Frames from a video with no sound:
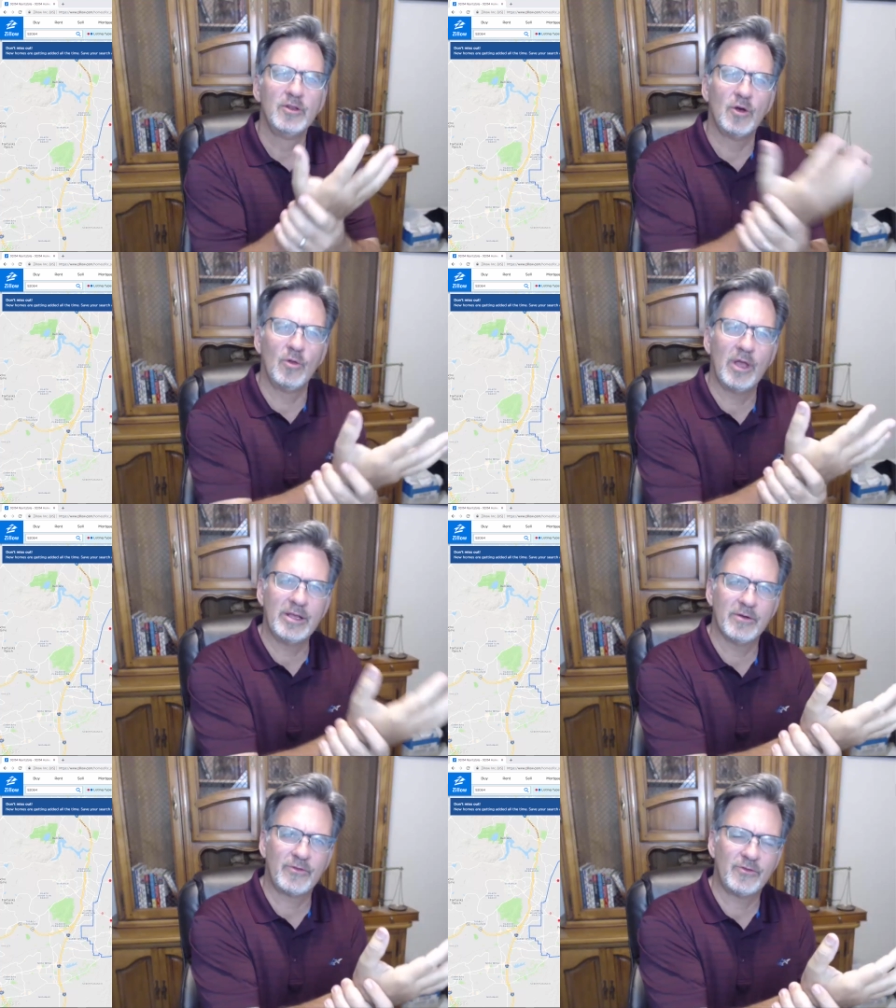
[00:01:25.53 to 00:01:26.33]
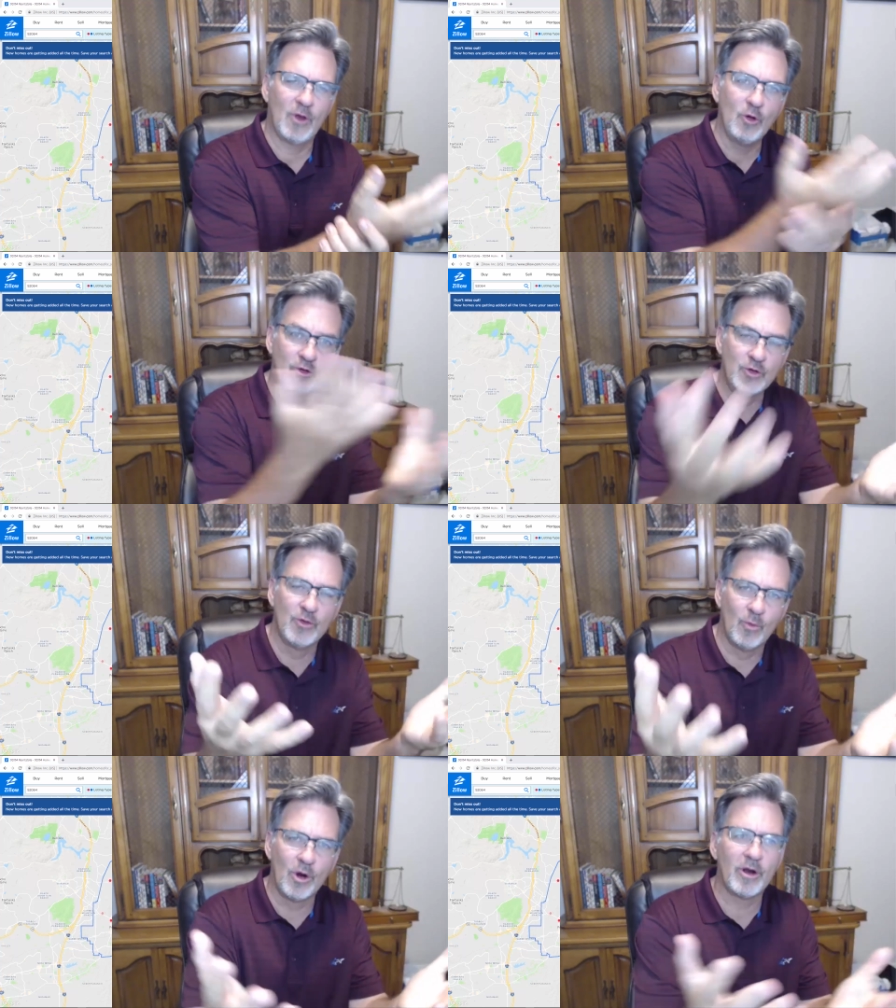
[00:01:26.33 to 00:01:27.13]
Don't let your, don't do
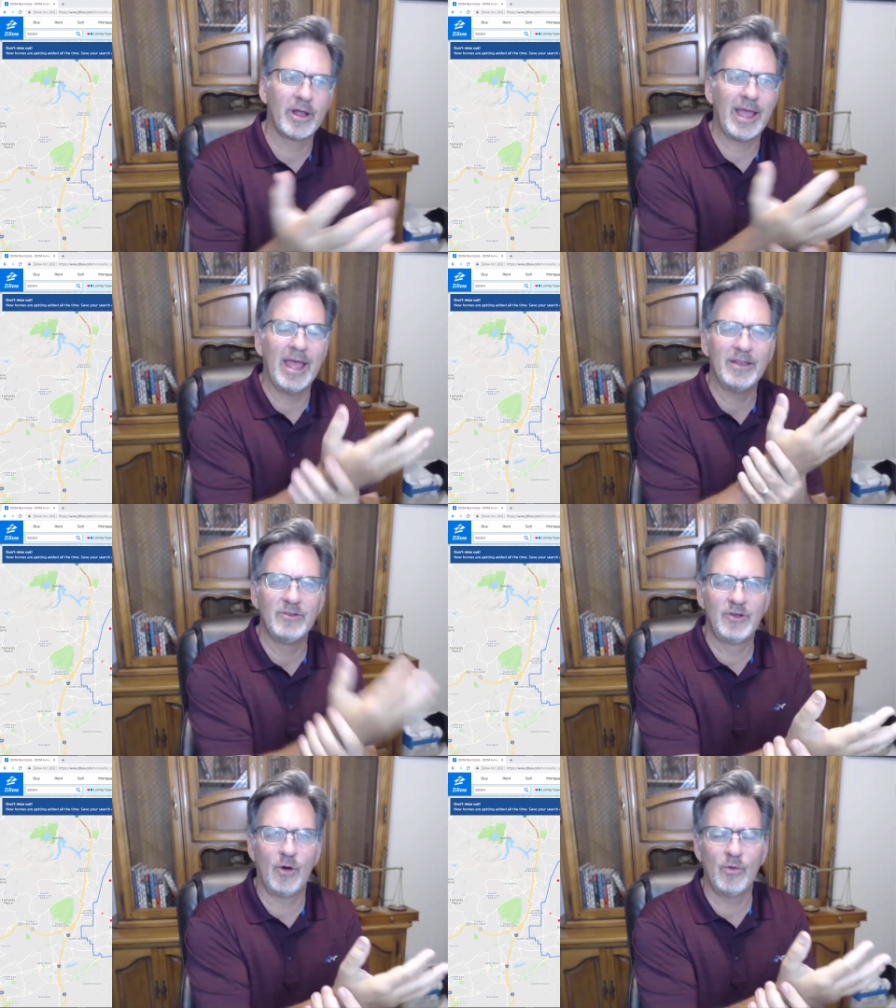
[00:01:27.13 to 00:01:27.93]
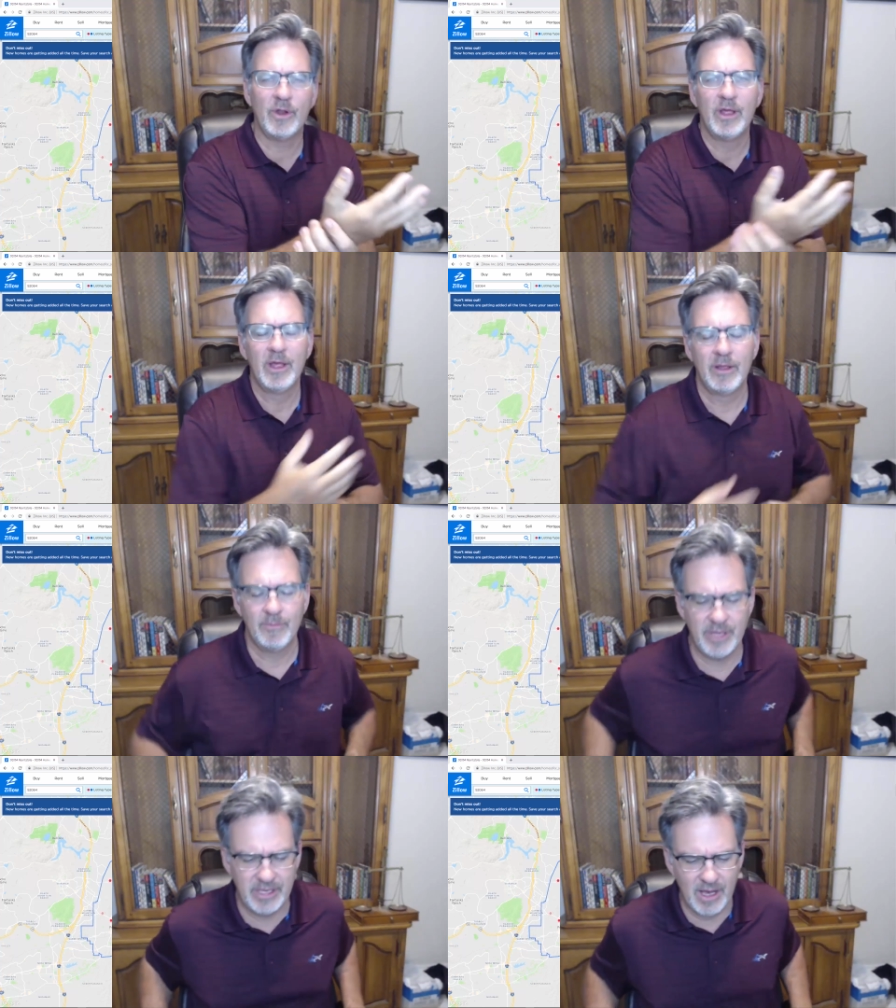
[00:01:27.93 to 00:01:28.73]
the work and don't
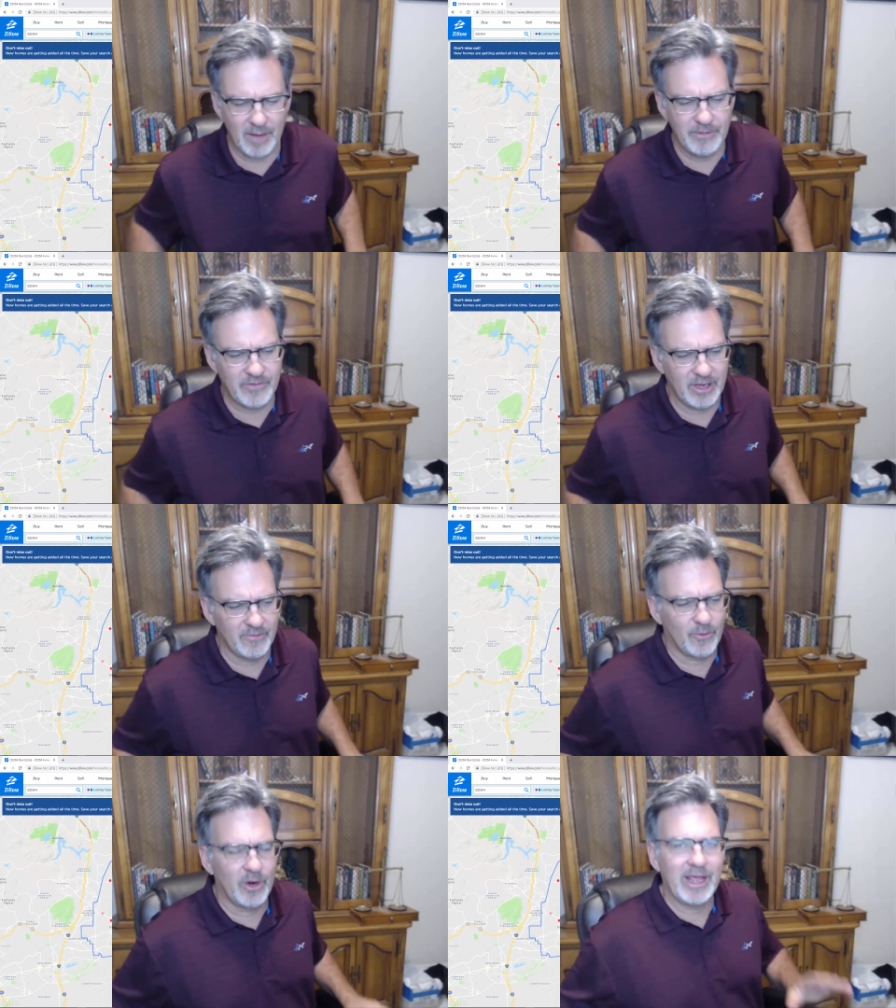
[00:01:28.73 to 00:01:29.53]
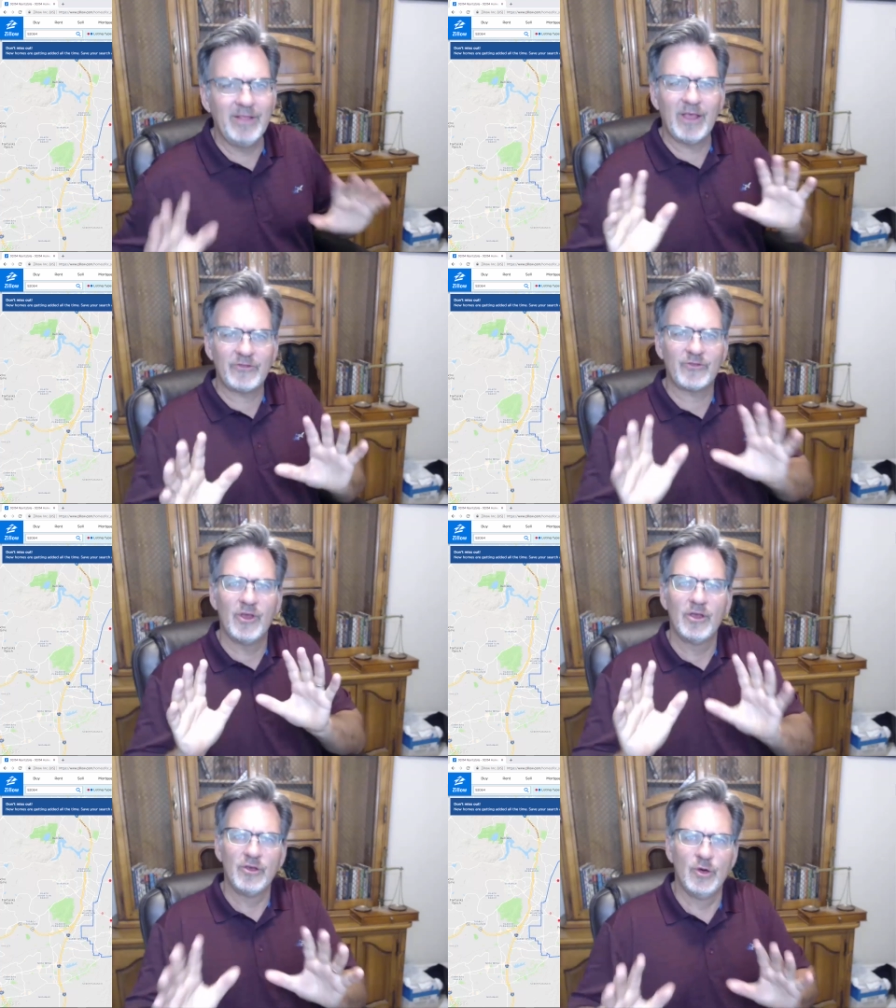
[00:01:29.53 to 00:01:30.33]
be compensated for it unless
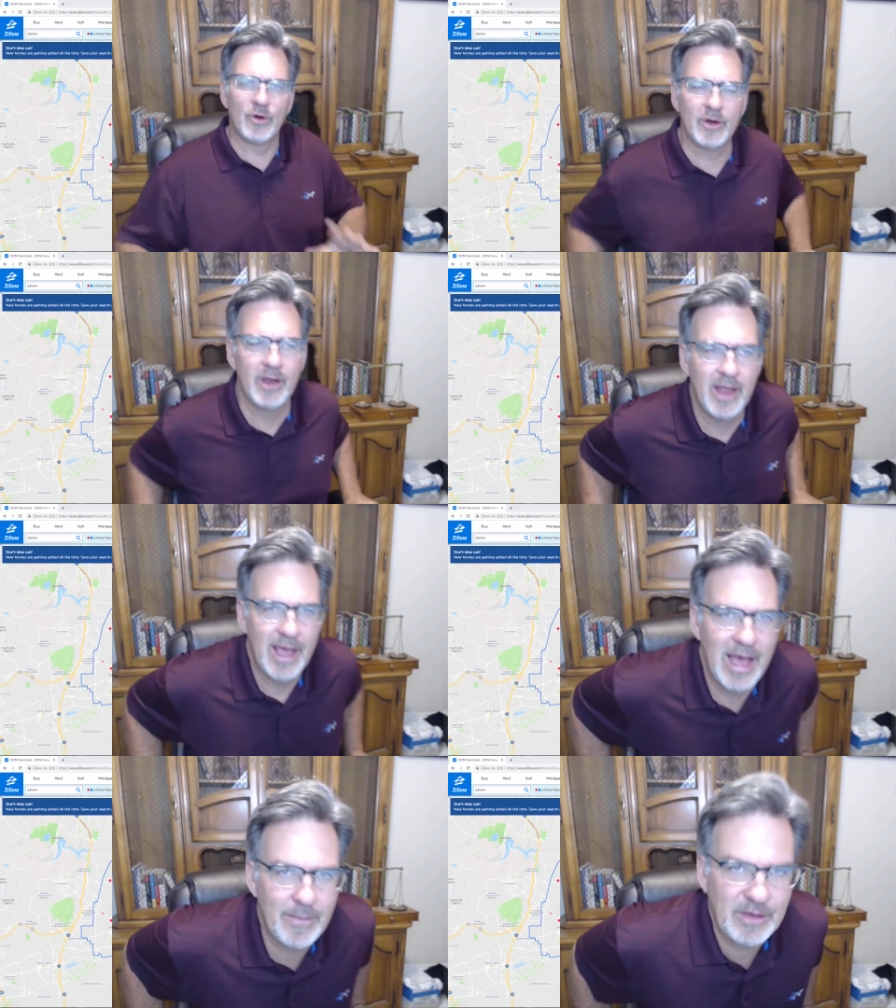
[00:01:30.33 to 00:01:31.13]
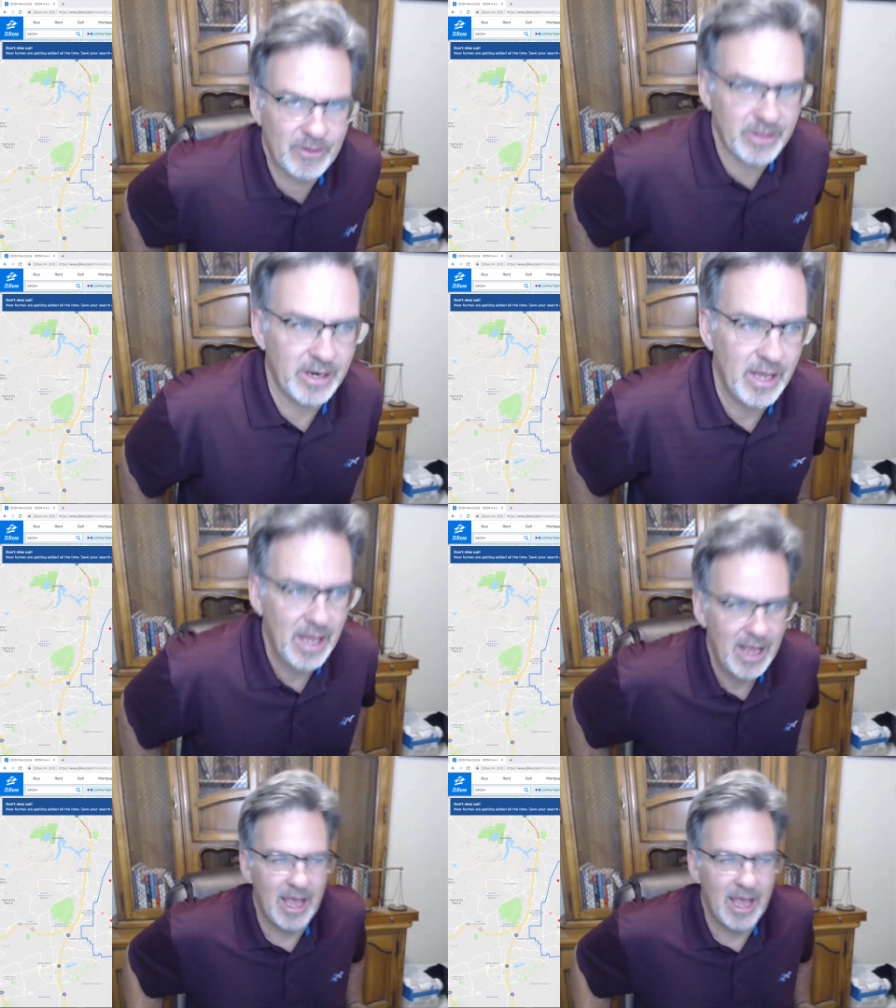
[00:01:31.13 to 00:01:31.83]
you're happy with it.